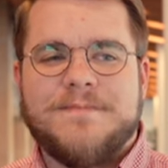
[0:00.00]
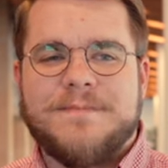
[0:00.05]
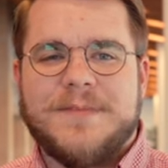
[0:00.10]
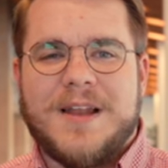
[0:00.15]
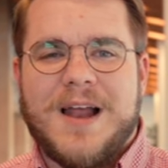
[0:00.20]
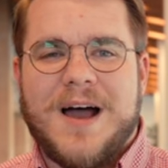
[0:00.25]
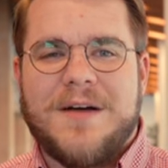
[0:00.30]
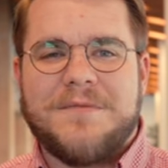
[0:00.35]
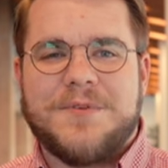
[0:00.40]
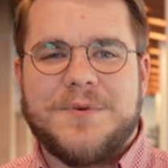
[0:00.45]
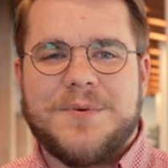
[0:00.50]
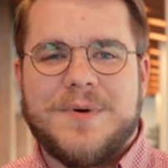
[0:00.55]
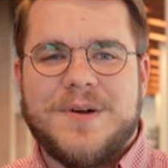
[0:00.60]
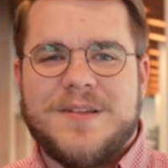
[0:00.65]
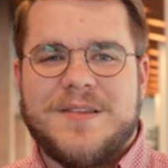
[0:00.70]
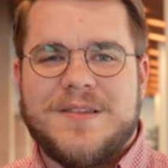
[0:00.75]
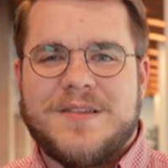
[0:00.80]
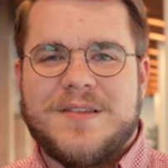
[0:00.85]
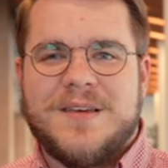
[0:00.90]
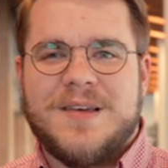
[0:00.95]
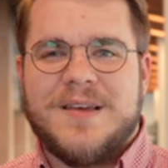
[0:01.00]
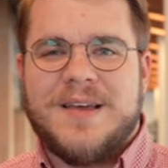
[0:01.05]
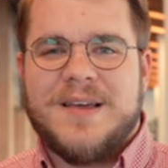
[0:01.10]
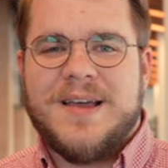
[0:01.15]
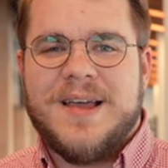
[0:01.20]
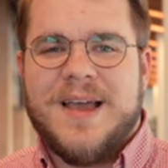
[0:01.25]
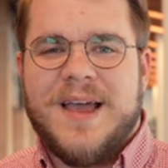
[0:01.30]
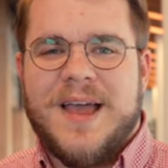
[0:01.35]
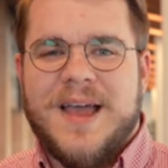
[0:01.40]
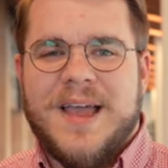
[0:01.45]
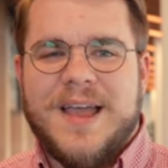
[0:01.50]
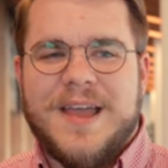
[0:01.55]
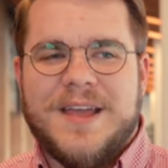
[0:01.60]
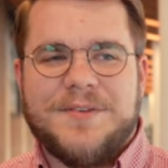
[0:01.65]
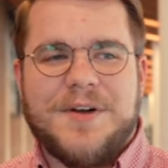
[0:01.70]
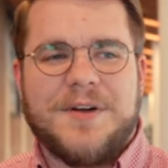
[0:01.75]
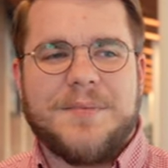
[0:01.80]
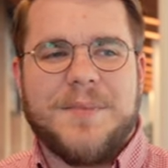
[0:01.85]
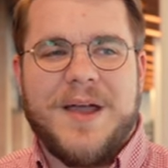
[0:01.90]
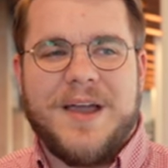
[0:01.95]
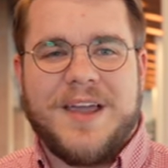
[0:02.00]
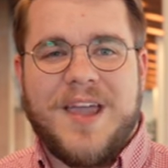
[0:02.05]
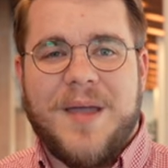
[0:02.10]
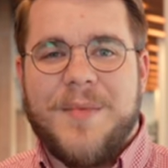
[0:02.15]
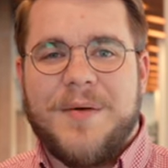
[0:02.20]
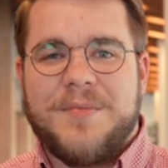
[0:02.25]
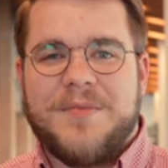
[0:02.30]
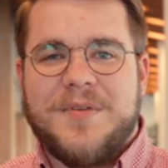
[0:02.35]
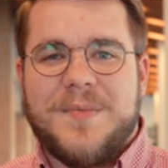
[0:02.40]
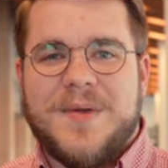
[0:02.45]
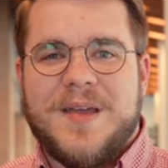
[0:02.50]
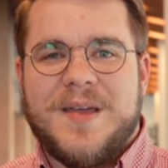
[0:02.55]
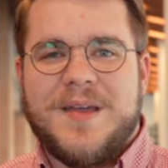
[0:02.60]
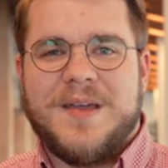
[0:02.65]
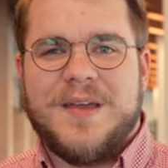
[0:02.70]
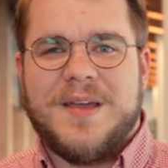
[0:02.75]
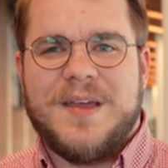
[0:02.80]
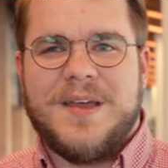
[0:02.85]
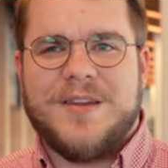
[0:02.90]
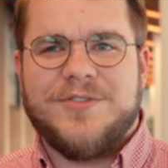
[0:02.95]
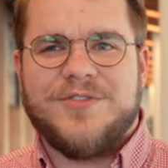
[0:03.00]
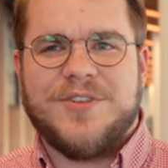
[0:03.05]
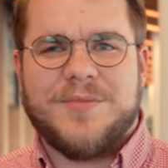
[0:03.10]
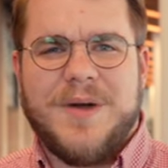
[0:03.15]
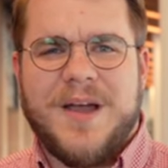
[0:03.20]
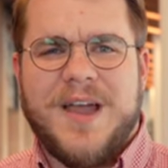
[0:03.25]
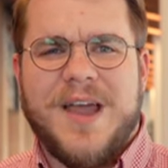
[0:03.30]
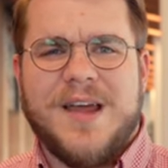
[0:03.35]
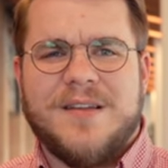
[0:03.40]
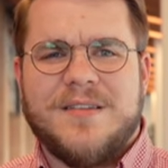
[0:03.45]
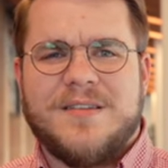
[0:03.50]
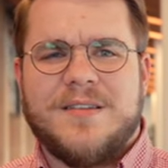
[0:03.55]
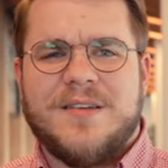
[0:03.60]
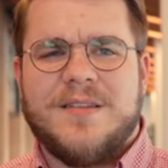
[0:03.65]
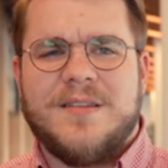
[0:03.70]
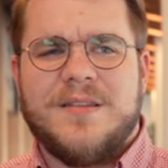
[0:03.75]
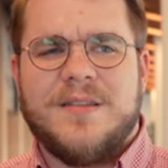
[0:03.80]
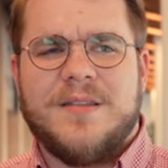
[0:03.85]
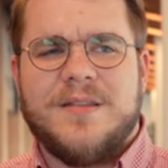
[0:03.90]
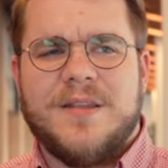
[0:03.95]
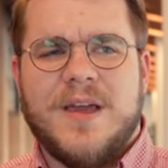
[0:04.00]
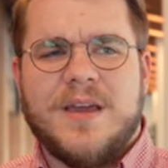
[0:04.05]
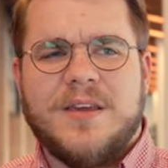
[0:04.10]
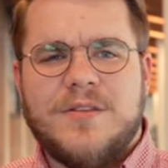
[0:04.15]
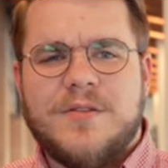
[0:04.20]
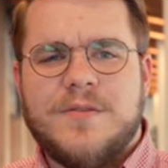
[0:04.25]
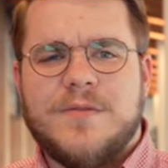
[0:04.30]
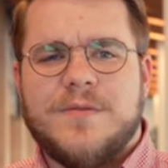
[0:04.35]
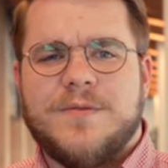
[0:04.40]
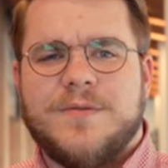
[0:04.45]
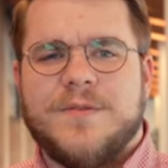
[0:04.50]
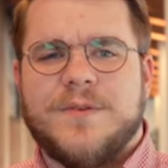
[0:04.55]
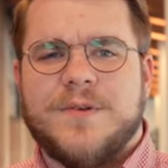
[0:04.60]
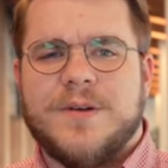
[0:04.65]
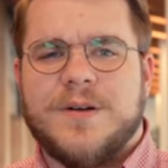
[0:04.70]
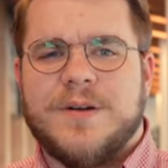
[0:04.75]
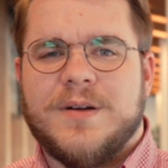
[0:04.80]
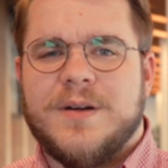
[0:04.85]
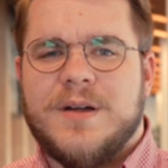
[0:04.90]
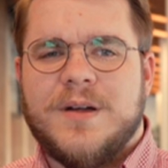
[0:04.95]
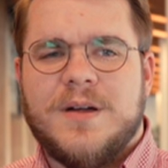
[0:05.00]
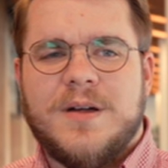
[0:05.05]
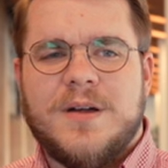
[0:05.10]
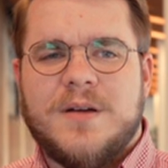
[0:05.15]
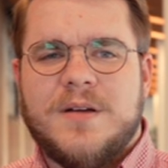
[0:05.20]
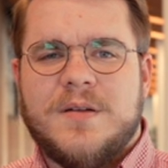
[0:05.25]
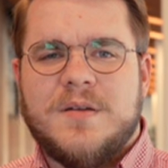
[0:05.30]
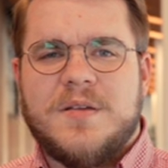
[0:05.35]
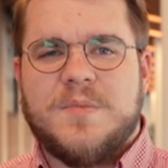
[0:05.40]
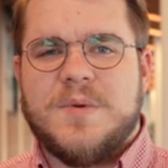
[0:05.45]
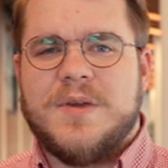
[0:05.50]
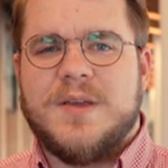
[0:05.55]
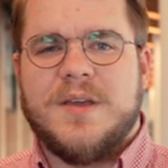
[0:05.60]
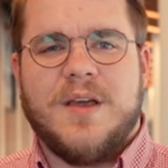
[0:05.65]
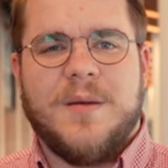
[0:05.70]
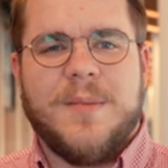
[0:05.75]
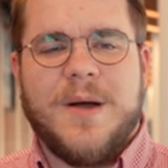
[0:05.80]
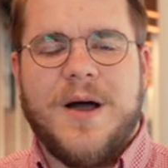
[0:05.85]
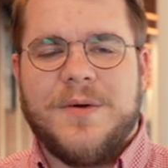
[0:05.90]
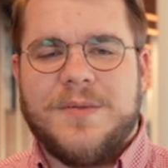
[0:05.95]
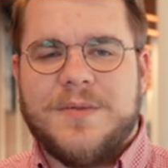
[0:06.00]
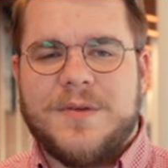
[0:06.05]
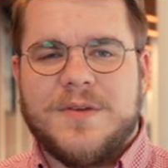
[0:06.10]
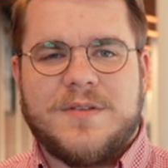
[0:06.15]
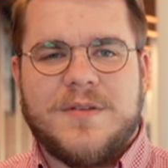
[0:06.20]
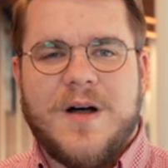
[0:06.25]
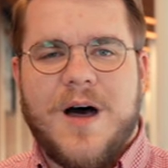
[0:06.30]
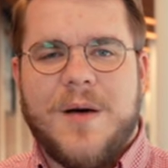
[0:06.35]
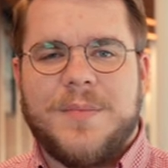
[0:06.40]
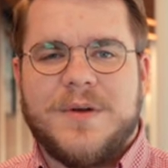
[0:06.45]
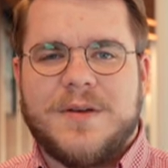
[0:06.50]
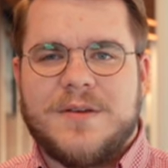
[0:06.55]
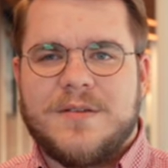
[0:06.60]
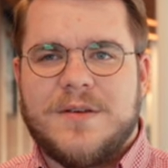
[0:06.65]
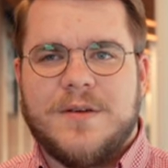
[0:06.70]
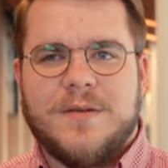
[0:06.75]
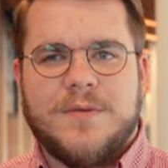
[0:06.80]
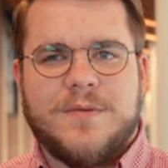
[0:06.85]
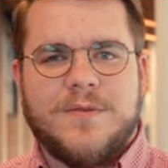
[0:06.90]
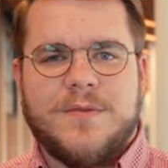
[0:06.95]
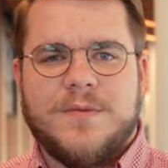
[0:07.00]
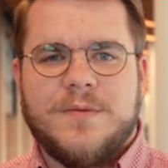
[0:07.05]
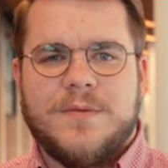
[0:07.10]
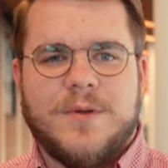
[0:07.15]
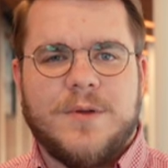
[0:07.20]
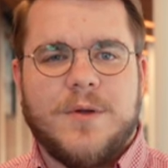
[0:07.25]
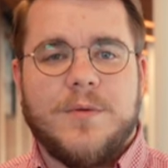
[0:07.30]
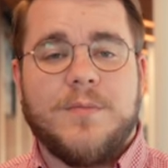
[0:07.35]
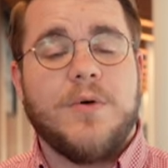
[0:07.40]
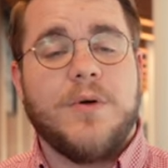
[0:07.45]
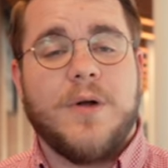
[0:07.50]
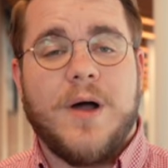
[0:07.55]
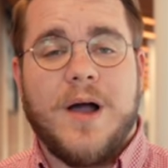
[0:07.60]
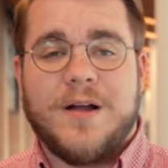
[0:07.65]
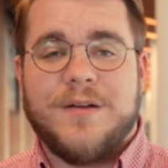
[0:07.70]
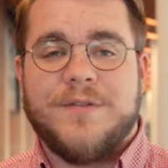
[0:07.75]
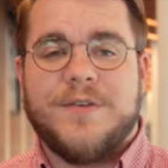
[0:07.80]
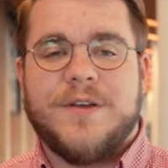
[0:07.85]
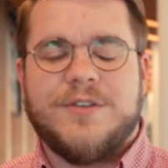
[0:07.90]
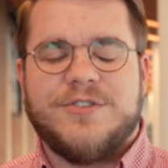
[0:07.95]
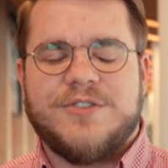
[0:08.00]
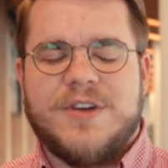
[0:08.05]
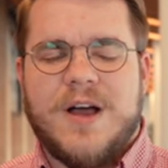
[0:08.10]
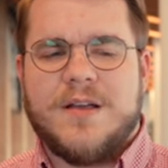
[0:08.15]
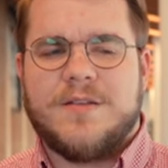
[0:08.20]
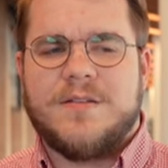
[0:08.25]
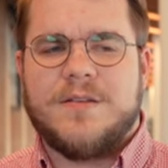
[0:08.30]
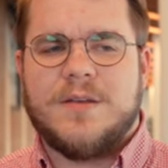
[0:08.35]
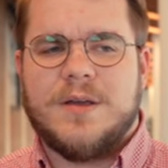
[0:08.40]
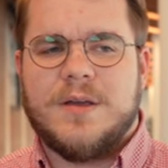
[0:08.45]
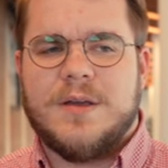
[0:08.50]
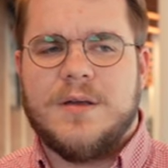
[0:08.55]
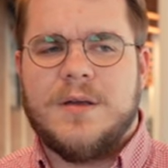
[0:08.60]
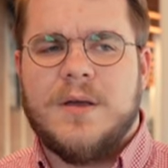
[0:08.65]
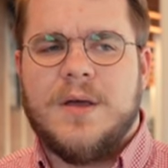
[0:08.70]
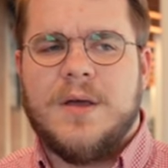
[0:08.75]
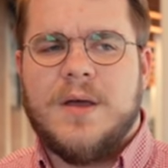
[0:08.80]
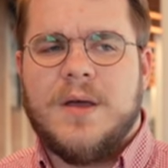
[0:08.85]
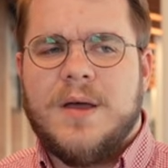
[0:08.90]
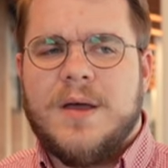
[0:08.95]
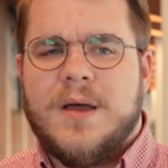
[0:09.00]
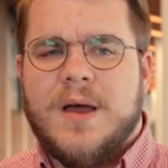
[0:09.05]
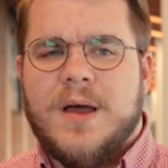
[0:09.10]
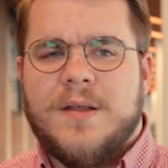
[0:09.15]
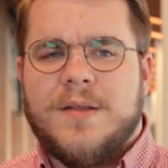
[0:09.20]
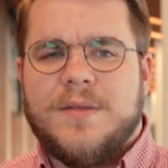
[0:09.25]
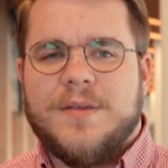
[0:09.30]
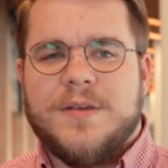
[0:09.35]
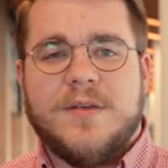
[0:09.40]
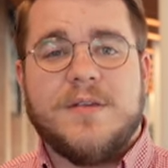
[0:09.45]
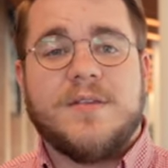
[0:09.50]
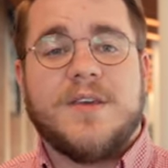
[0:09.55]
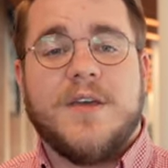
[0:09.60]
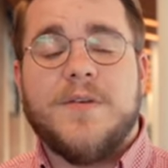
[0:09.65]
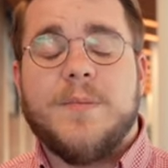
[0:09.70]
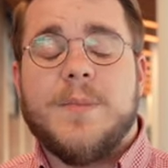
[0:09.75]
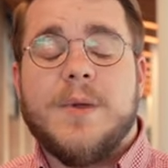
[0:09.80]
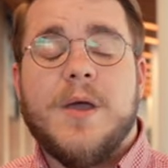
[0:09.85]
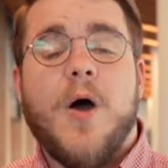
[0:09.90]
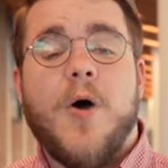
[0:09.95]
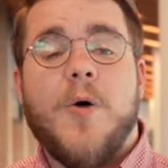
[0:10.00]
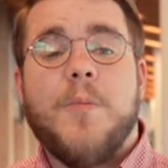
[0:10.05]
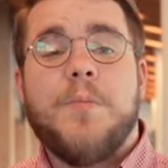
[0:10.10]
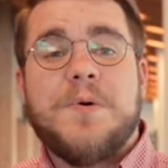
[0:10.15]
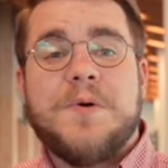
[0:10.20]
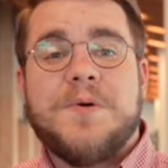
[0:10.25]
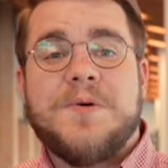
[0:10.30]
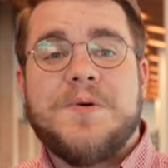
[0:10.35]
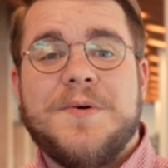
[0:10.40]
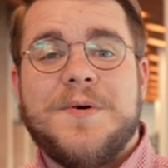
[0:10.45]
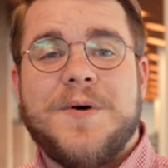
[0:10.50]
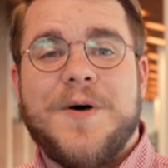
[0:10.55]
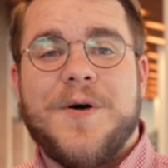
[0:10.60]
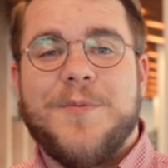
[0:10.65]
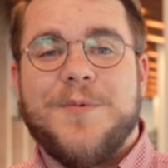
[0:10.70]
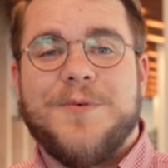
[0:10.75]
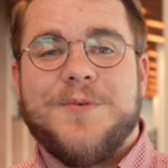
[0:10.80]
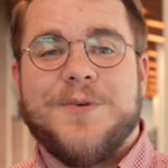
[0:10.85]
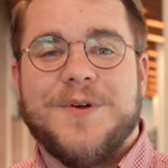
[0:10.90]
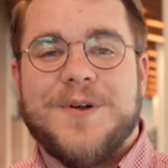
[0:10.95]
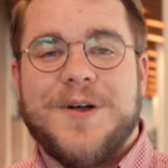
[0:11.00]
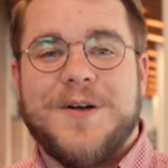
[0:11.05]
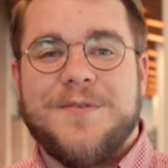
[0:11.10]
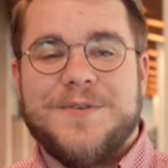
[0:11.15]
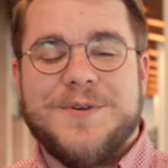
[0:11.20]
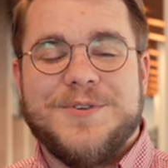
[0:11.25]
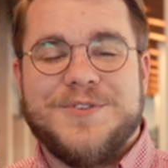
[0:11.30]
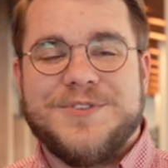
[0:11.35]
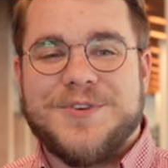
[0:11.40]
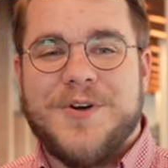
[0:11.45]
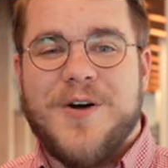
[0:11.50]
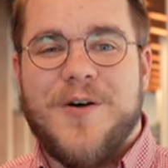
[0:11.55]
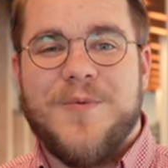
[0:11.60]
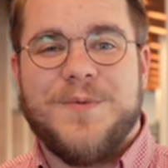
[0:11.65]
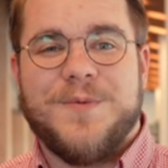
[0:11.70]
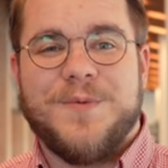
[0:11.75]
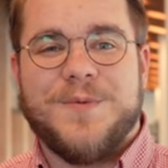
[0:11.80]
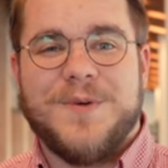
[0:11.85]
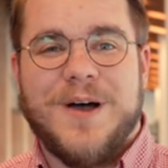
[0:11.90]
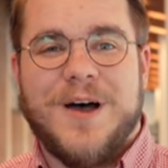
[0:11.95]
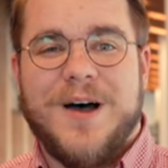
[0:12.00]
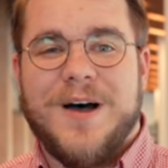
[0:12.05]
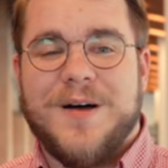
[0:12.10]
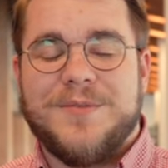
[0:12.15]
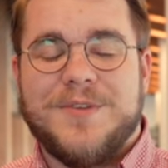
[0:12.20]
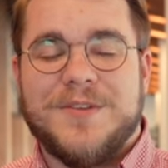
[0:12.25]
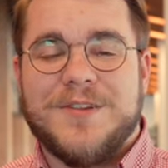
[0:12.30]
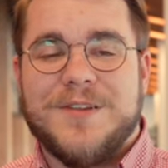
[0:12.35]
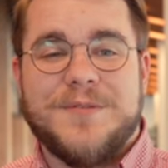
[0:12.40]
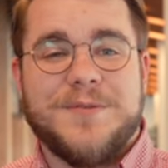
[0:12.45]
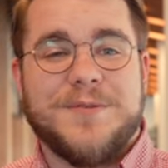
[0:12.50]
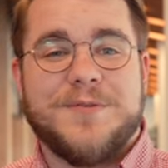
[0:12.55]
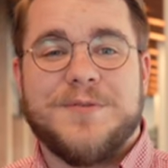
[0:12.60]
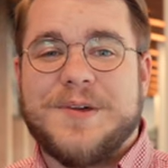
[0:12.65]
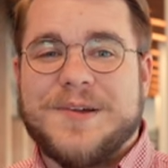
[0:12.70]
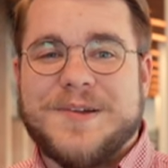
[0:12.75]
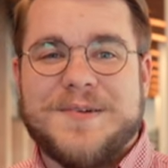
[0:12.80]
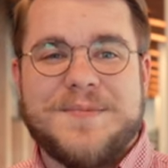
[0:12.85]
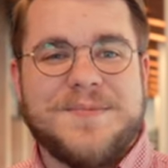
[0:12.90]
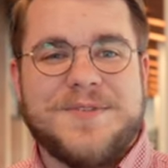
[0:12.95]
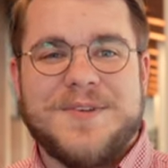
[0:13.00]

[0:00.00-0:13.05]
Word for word: And afterwards, a young man came up to me and shook my hand. He said, "Thank you for speaking about these topics of you know pornography and chastity this is giving me hope, hope for a future, hope uh, to live in freedom.